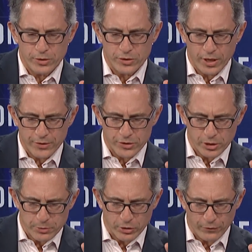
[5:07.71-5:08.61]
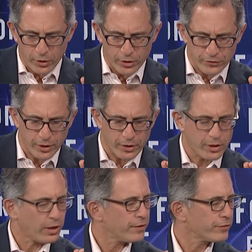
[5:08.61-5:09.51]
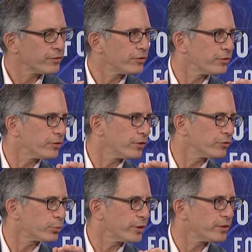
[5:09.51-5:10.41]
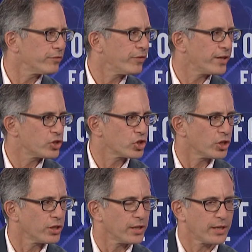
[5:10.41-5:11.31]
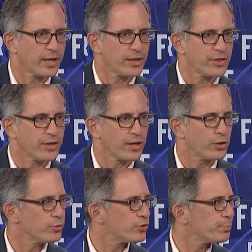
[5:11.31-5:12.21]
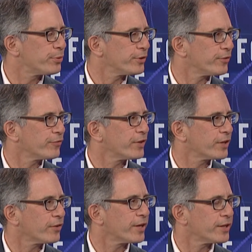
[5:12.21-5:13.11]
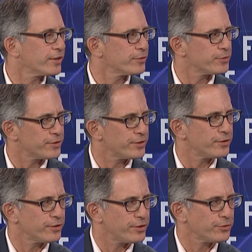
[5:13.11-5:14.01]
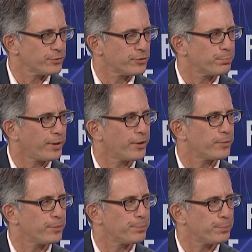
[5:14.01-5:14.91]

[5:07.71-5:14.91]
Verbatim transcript: enti- the subject of our entire conference is, is reinvention, and I think you just put your finger on it. it th- this was about